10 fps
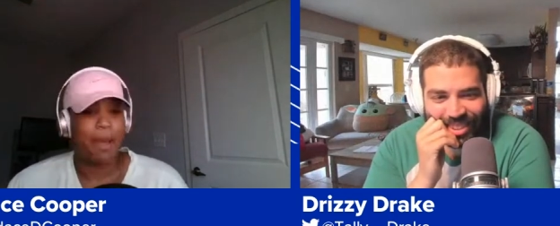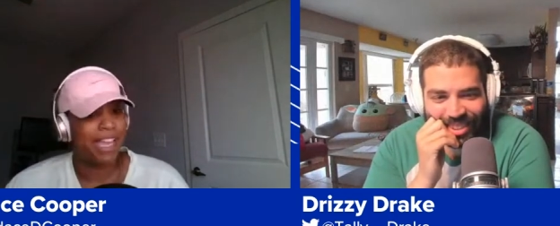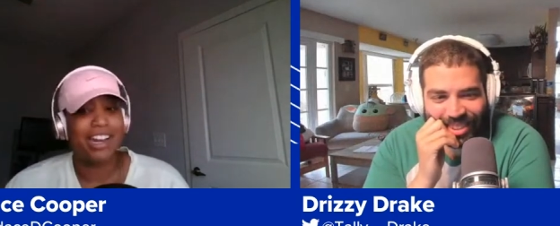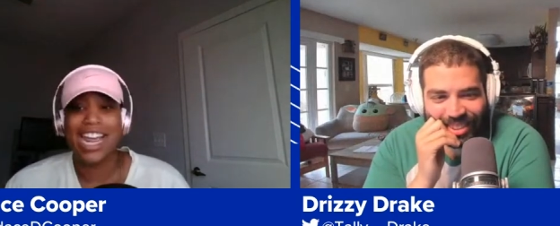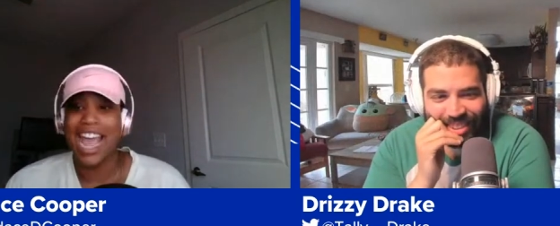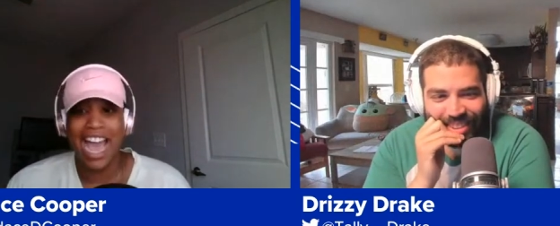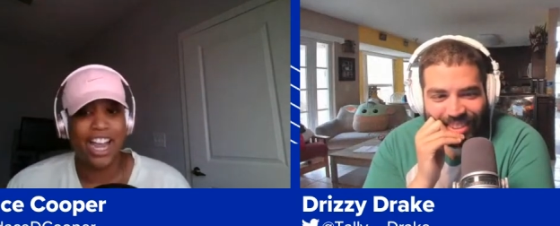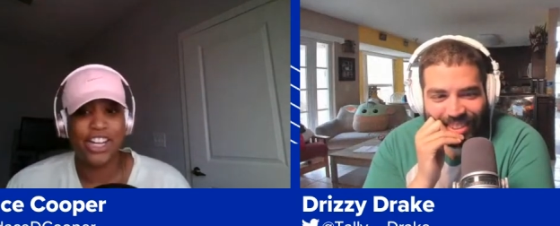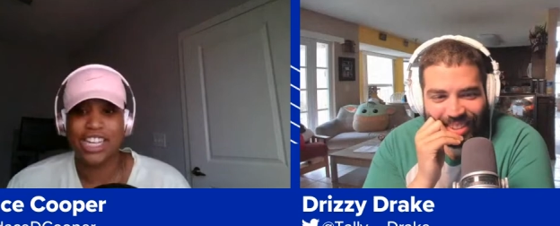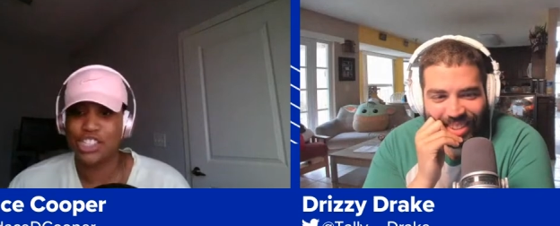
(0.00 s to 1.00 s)
Speaker 1: I mean, are they
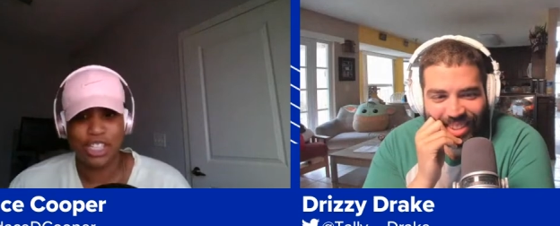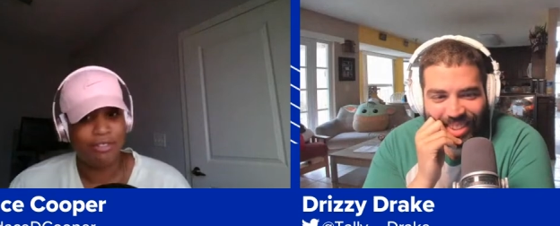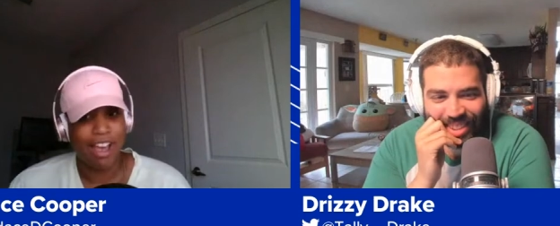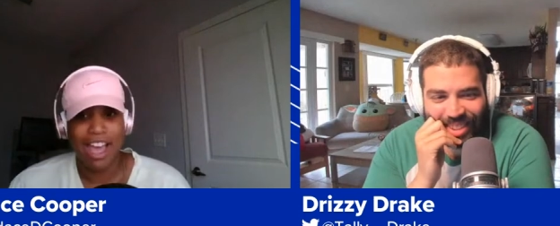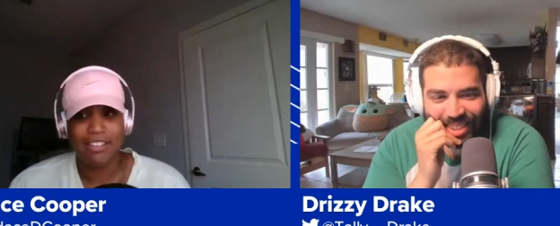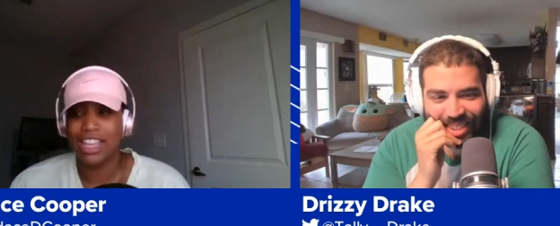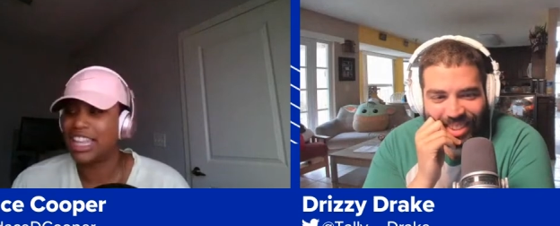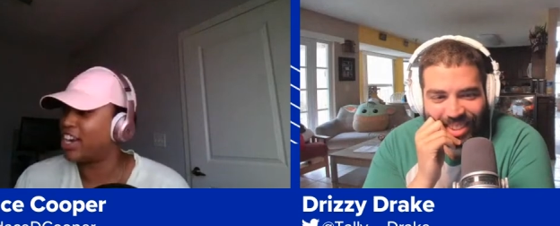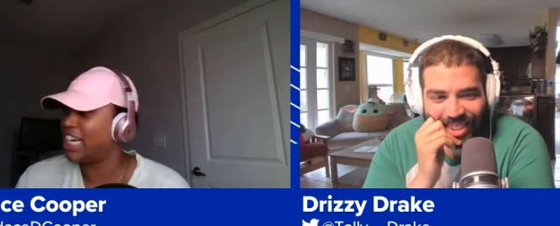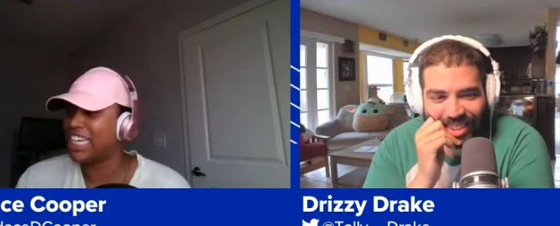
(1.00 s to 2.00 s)
hiring the G5?
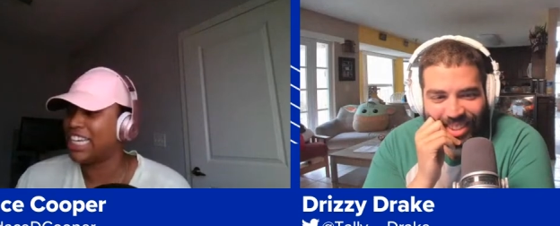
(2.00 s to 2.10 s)
Like,